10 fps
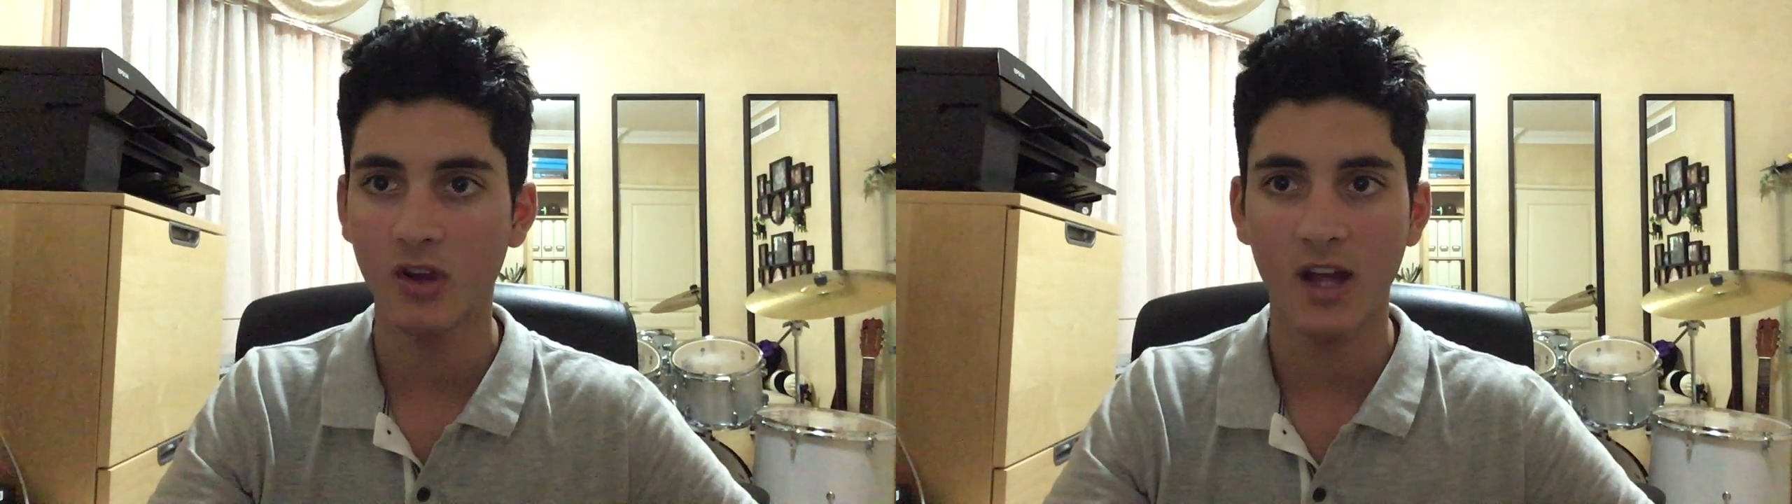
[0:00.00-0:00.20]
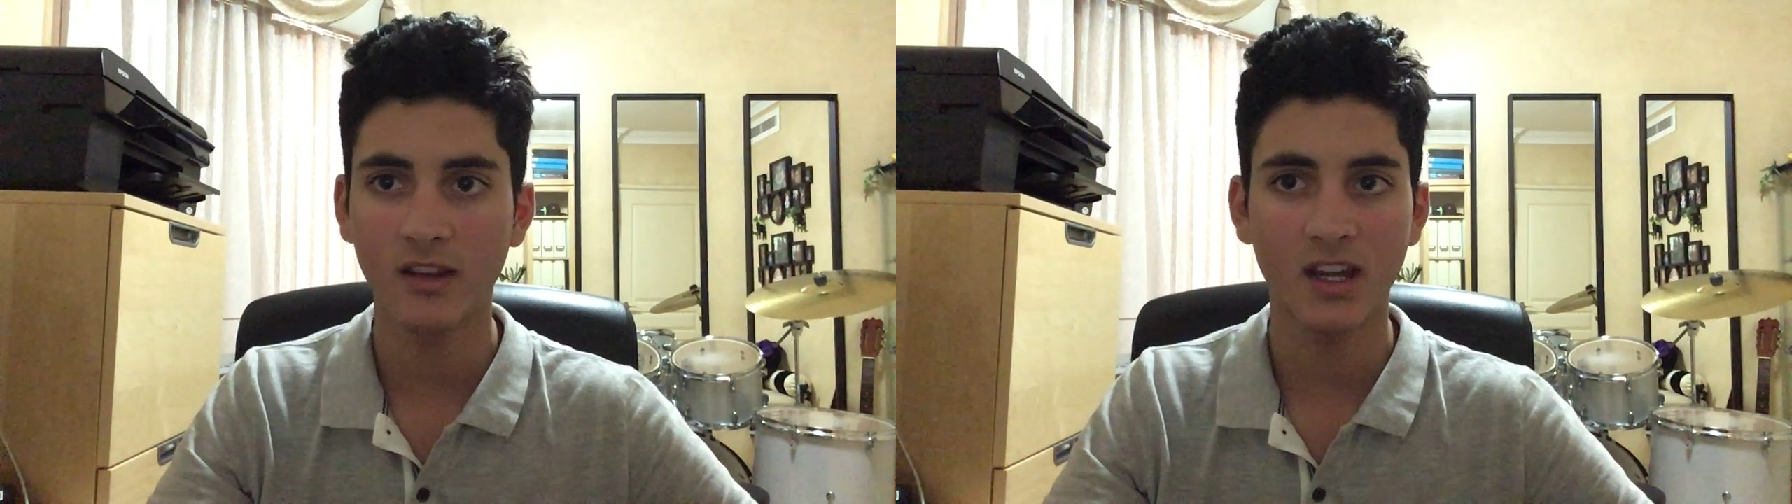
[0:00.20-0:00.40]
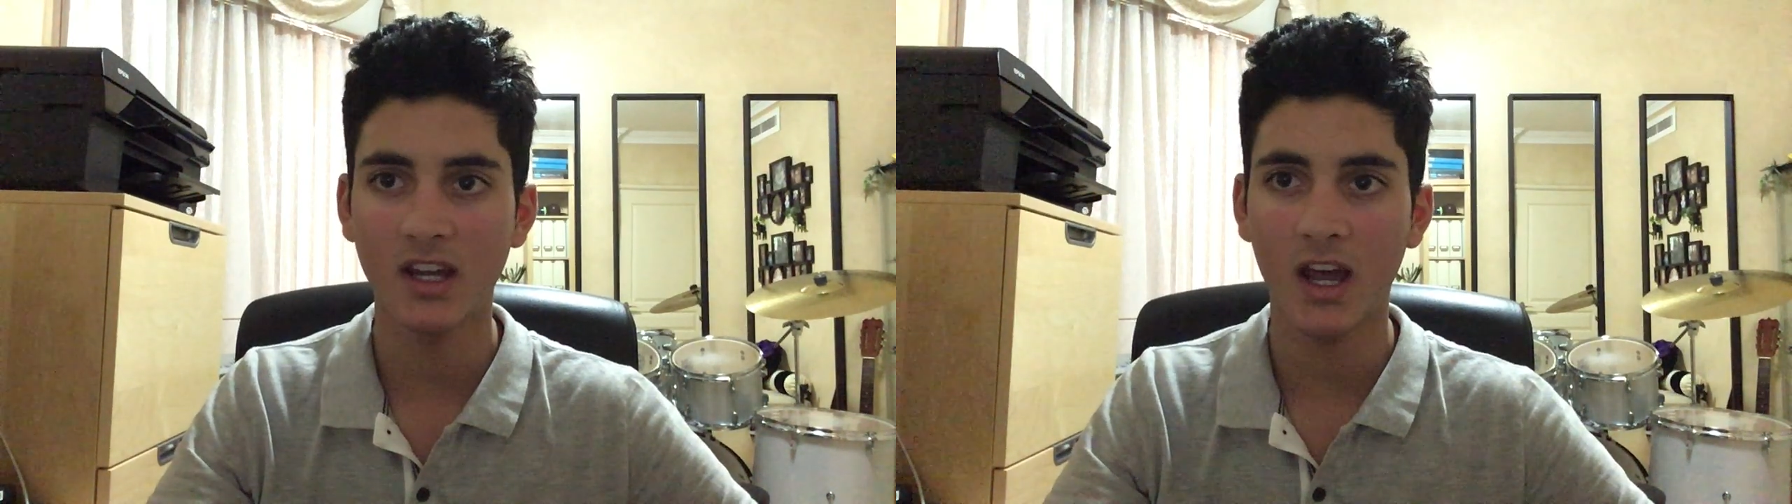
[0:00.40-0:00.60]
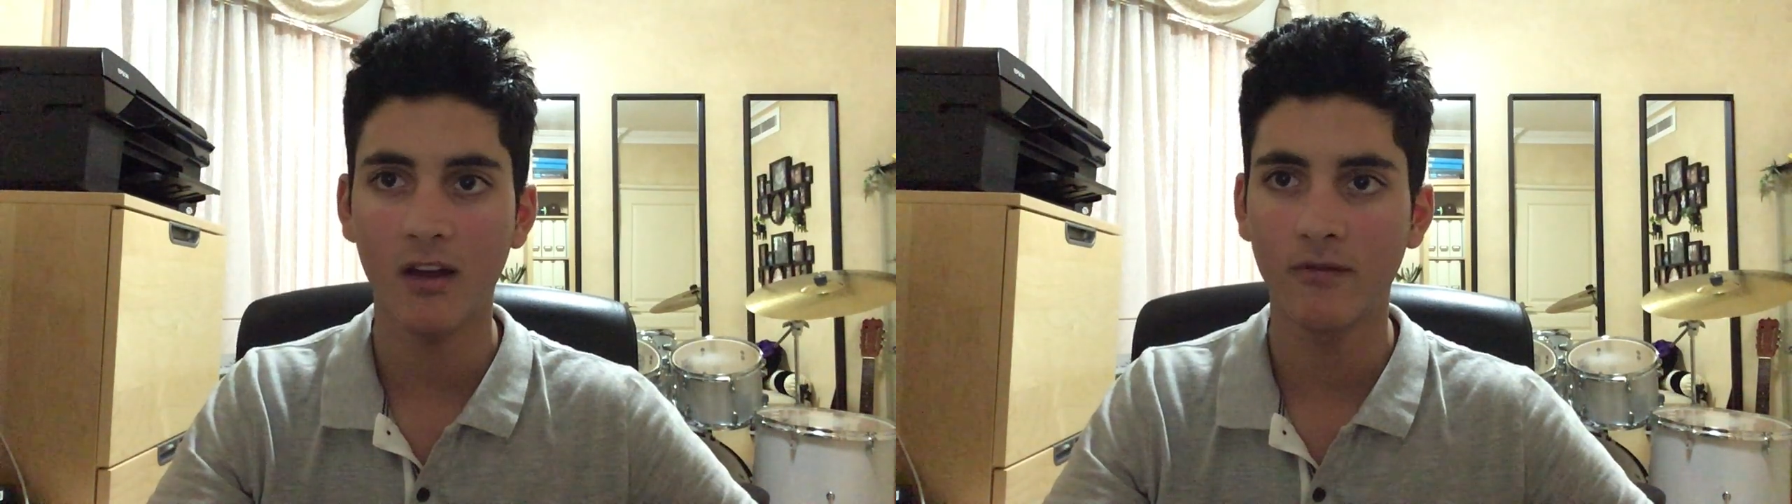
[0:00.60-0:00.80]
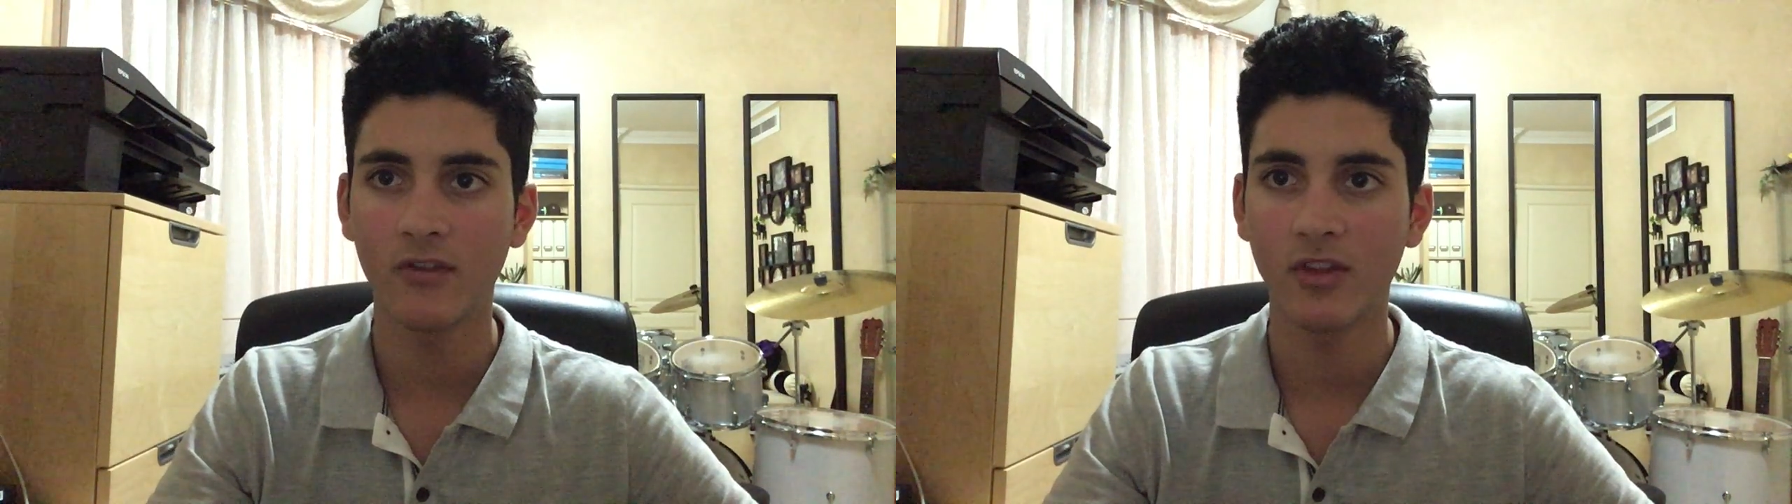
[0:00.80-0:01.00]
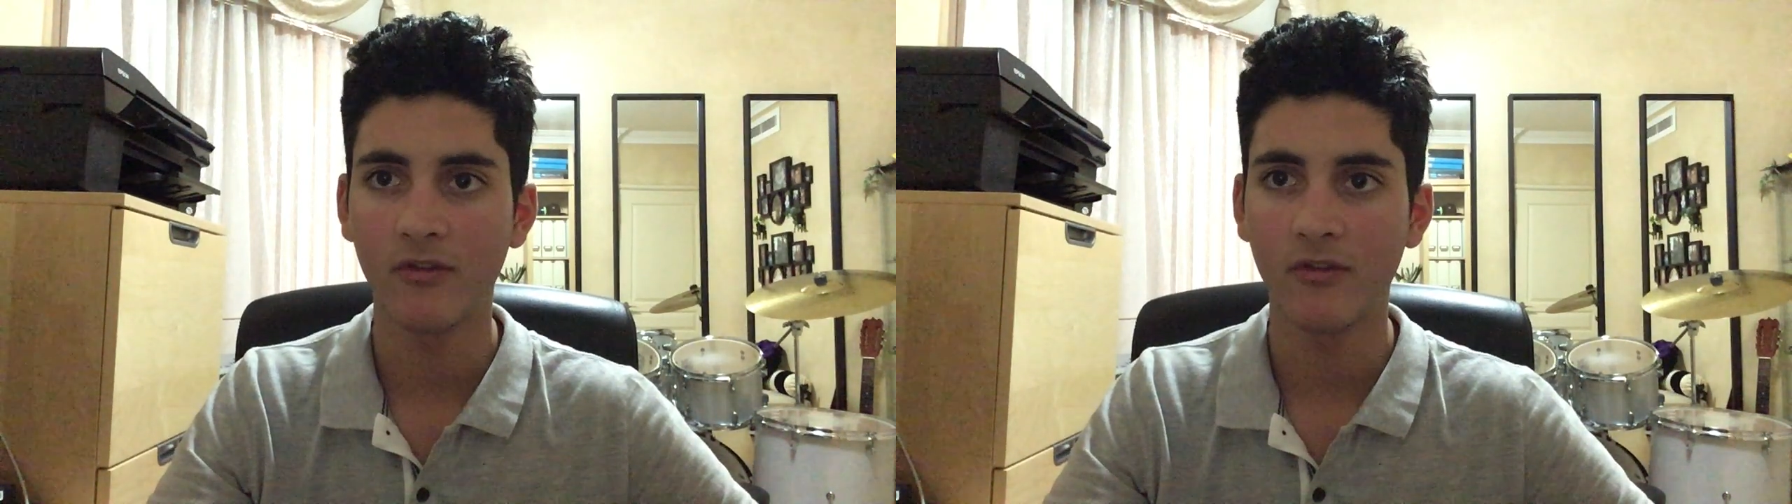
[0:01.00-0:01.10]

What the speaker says: and they can't fit the